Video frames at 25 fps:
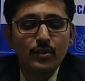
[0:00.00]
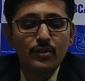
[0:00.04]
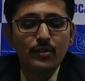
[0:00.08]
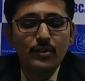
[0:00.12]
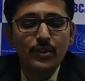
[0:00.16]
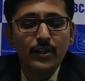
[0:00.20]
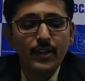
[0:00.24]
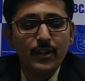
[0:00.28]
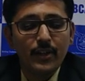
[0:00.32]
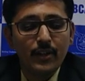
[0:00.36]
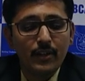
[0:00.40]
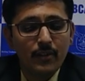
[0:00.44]

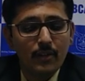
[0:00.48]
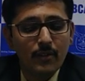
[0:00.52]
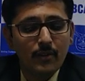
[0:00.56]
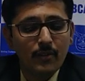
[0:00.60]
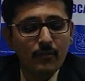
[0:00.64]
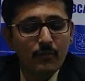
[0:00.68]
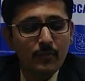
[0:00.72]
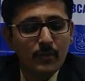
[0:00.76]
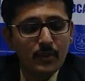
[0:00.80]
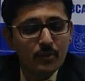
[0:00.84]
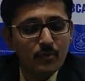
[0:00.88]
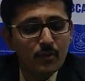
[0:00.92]
was
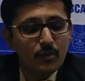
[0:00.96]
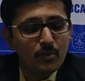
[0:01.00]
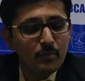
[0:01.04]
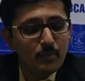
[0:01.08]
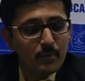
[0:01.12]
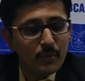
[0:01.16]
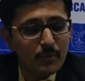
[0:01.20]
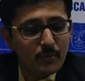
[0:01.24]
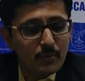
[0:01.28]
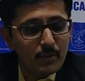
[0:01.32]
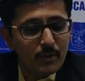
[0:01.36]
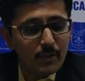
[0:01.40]

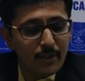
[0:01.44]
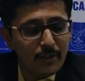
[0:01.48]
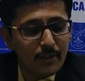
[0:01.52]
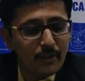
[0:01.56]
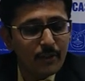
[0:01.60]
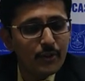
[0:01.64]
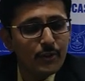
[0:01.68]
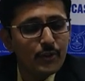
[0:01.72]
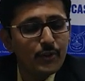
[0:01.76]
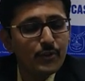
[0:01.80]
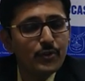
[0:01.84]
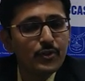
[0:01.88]

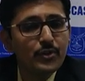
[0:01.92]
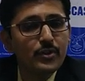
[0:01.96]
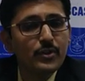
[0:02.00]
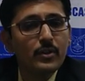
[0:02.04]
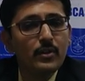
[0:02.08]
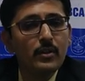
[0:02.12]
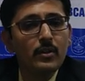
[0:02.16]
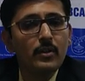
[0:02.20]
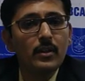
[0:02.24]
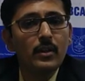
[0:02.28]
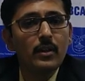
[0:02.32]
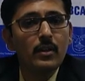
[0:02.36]

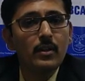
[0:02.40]
introduced